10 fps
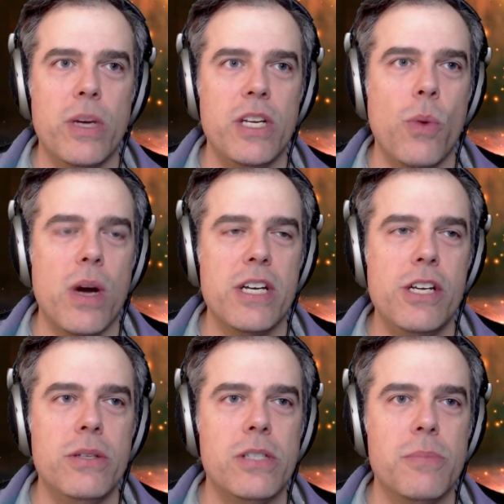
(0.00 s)
when you want to
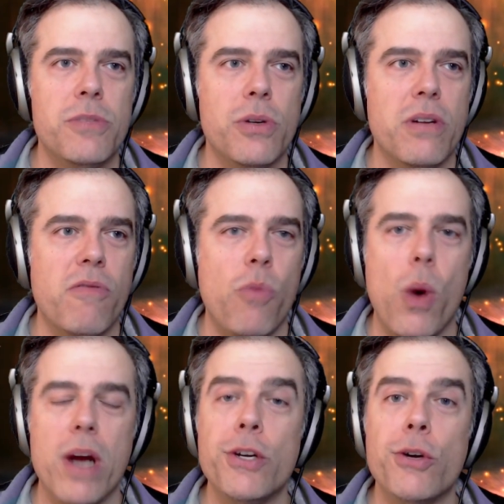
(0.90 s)
do some sort of
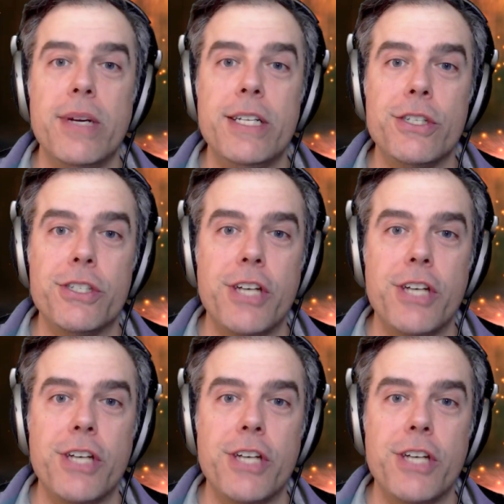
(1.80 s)
one creature